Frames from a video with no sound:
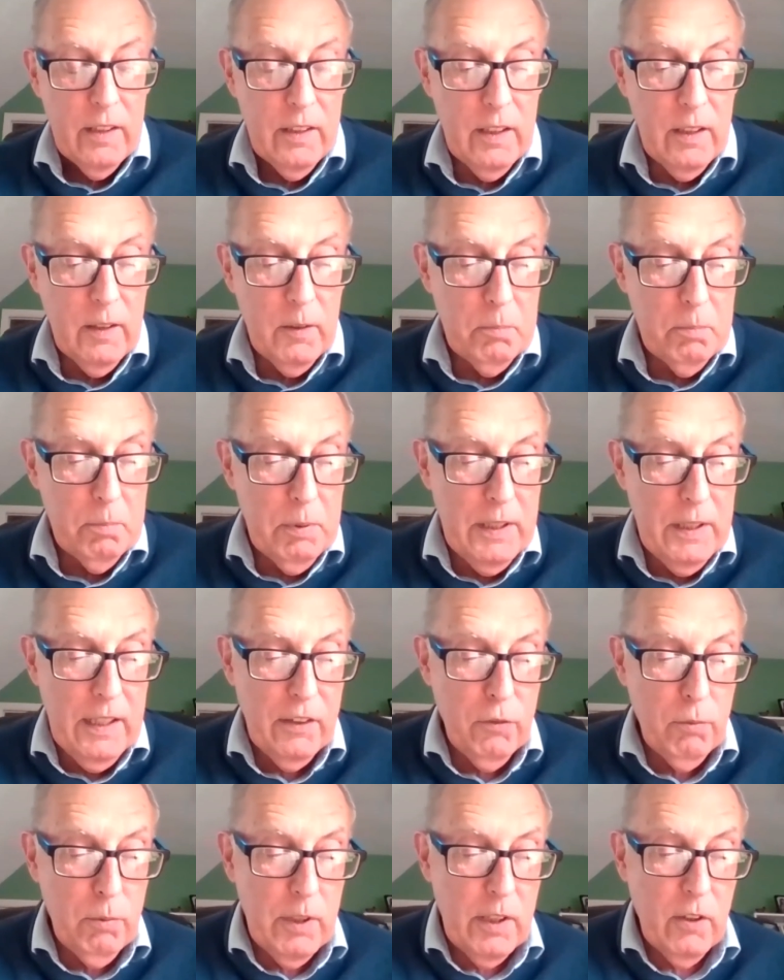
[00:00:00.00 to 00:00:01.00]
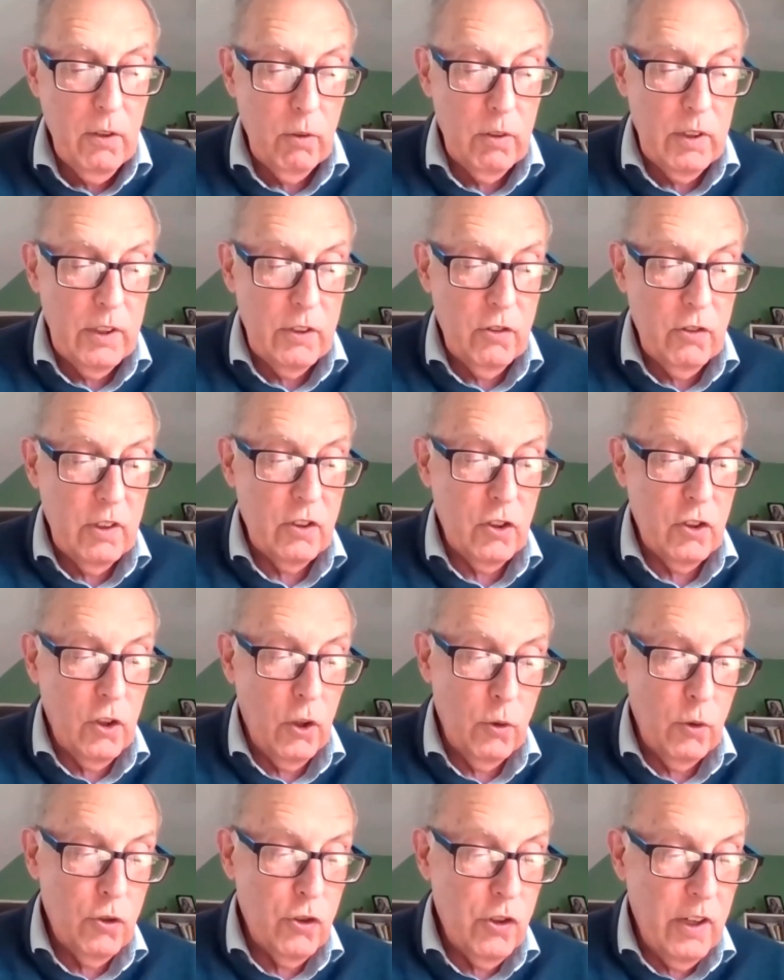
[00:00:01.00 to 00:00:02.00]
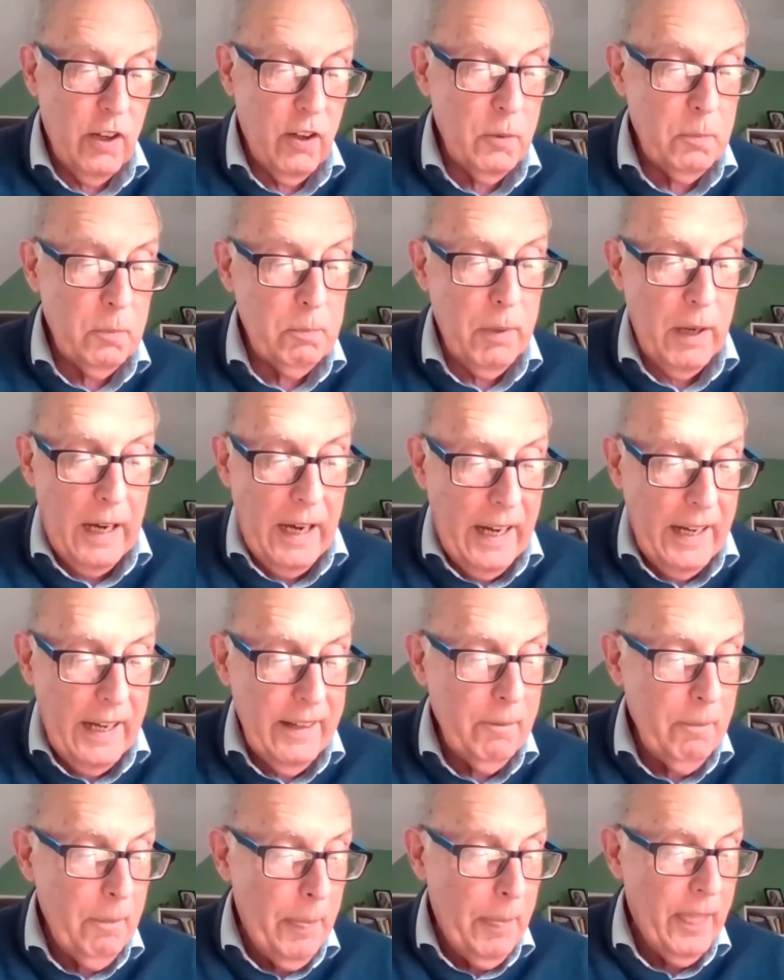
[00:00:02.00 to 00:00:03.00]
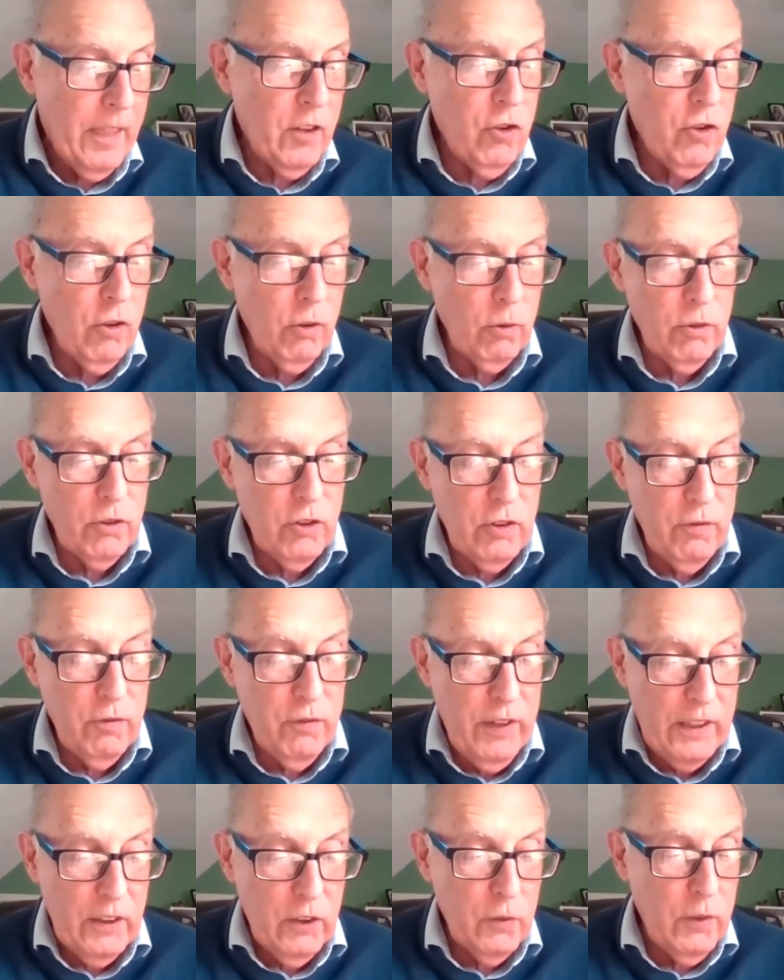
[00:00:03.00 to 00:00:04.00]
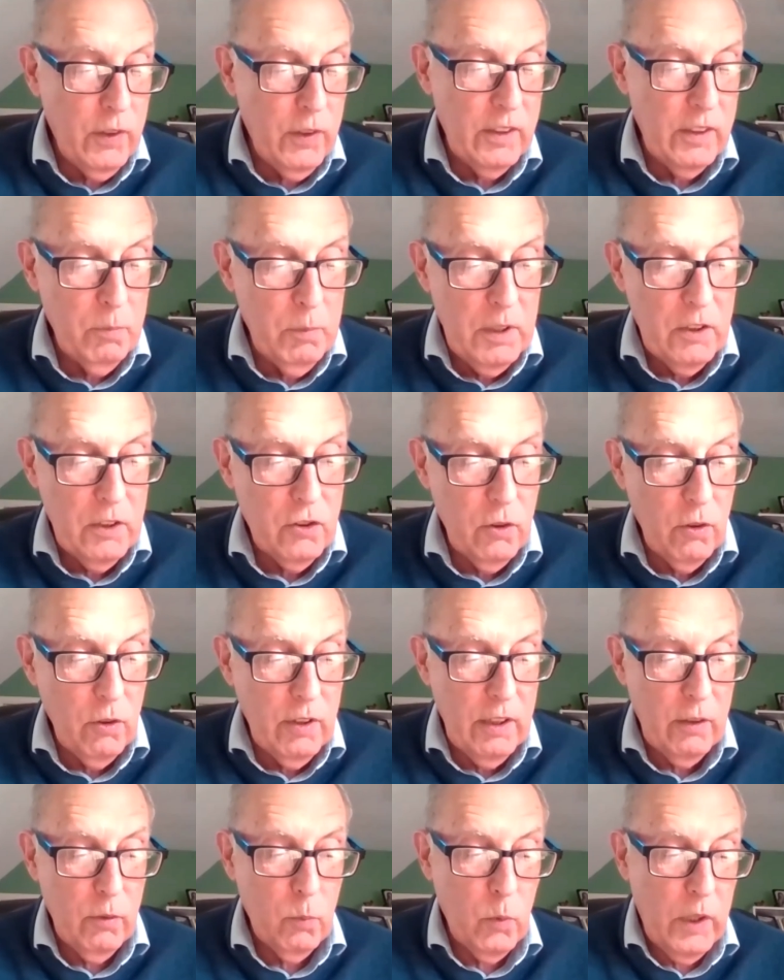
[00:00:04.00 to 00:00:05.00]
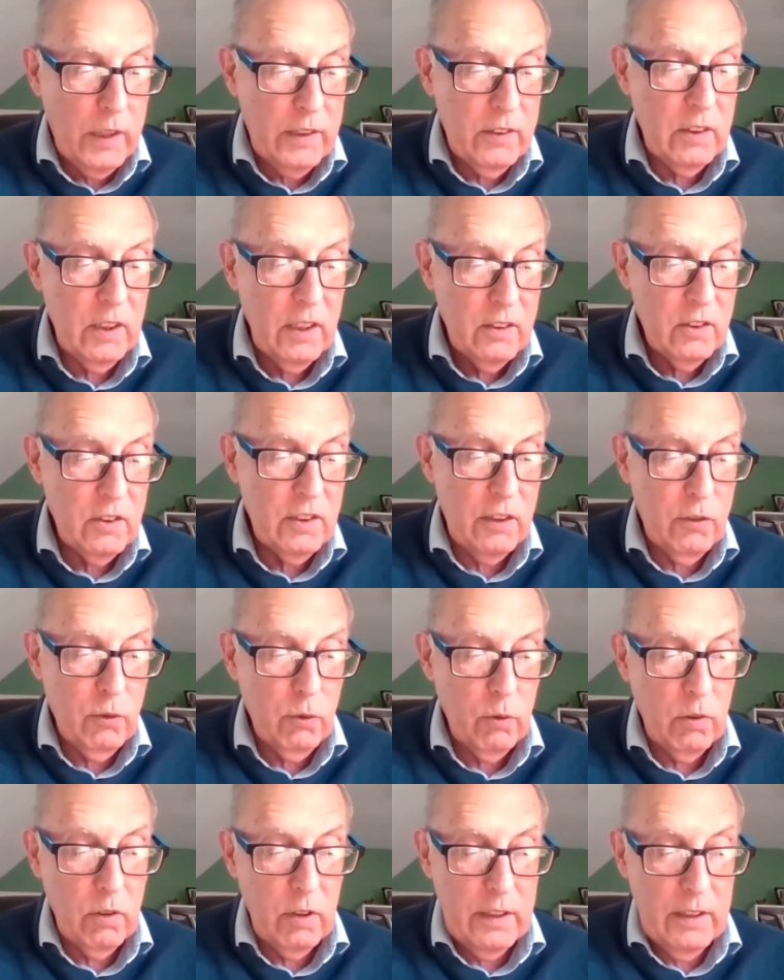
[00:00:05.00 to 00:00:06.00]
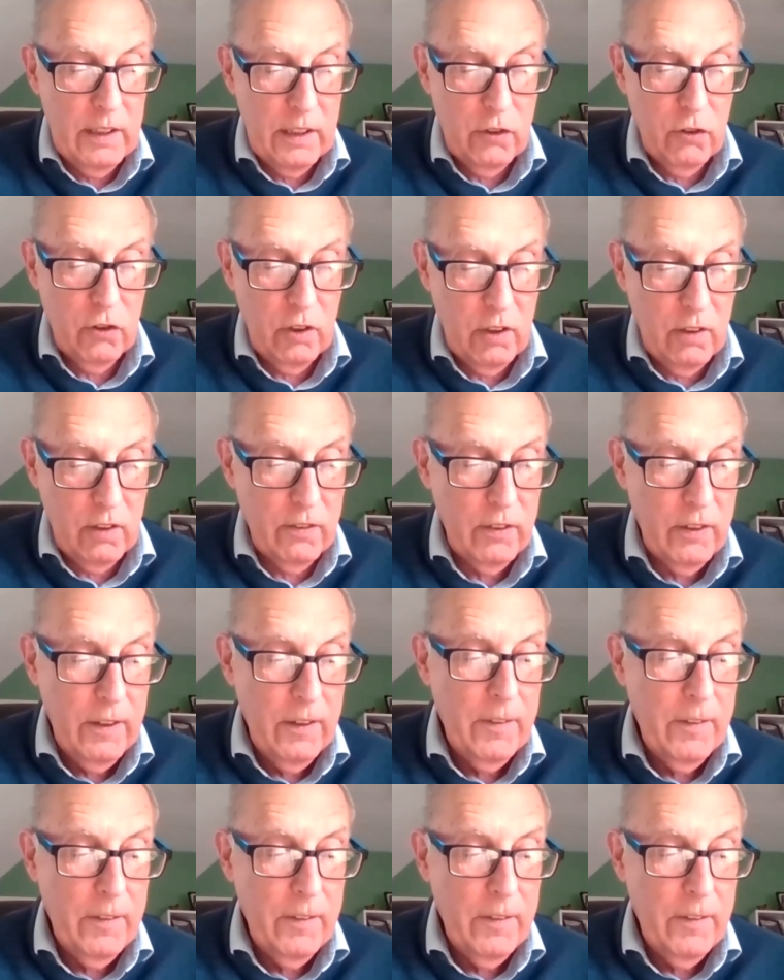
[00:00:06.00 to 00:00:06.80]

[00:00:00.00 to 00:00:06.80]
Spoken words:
The PN3 Coalition is co-chaired by the Children's Defense Fund of Minnesota and West Central Initiative,